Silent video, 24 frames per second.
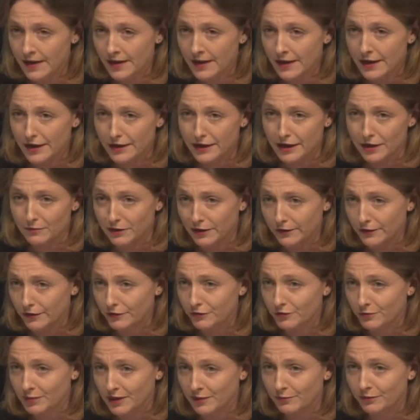And how many
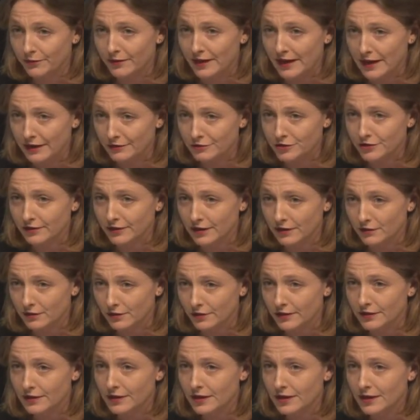local people actually got